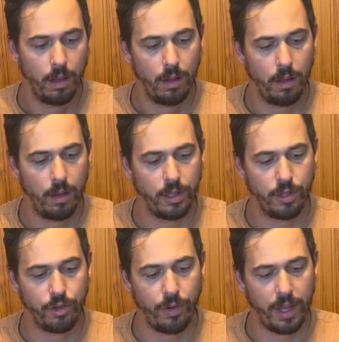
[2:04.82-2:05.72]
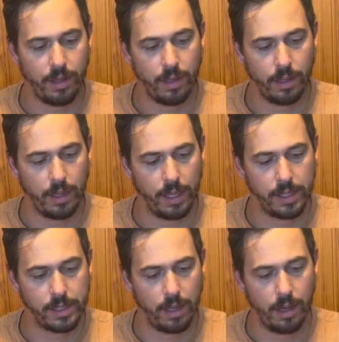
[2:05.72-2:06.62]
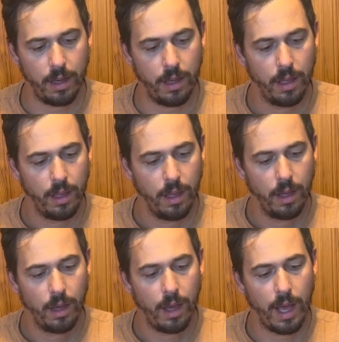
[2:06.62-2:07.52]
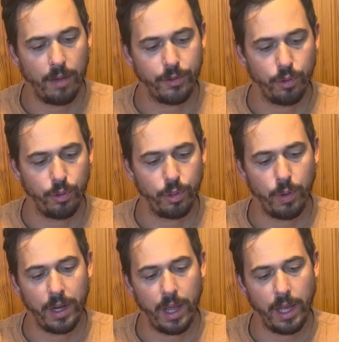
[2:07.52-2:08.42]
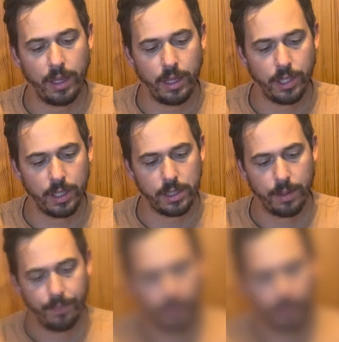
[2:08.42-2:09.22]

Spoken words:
The threading is half to 28 inches.